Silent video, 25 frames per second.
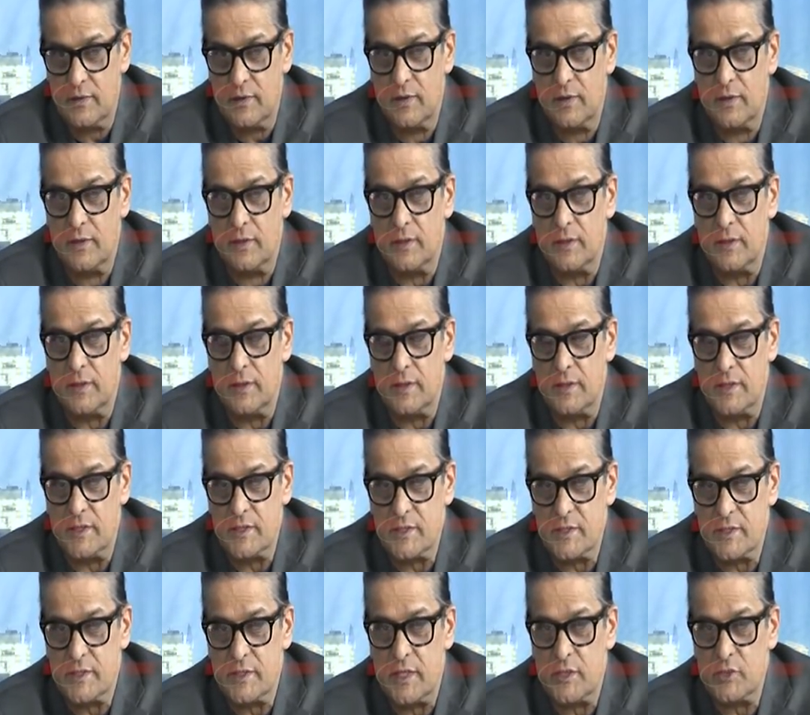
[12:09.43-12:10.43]
Yes. It
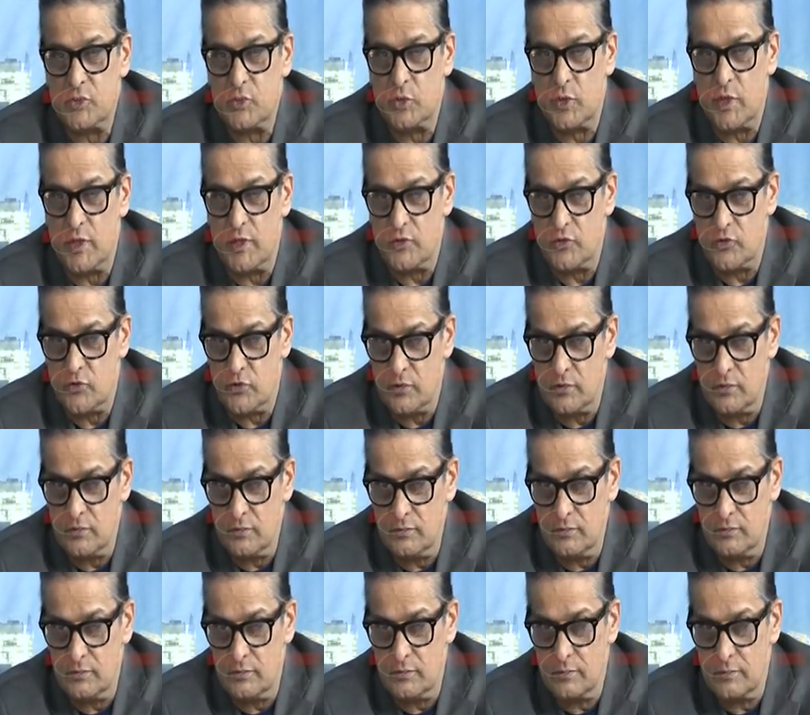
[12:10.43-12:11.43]
is in education,
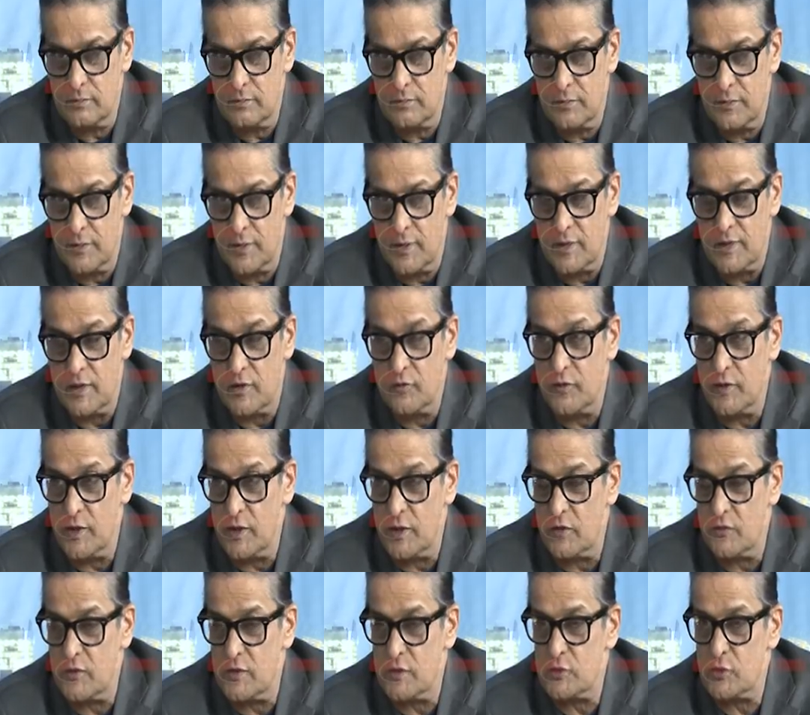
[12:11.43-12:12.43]
in the
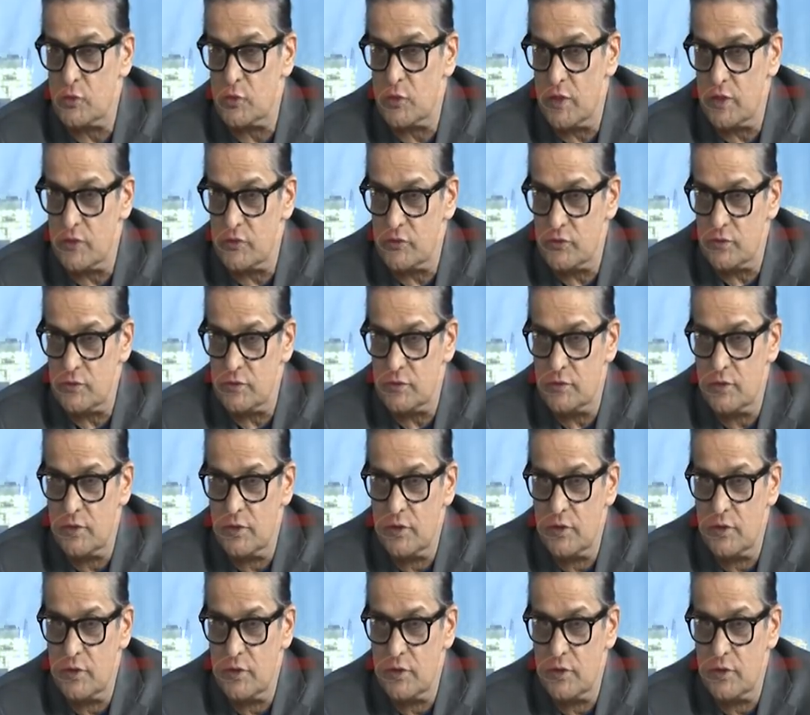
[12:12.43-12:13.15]
field of education.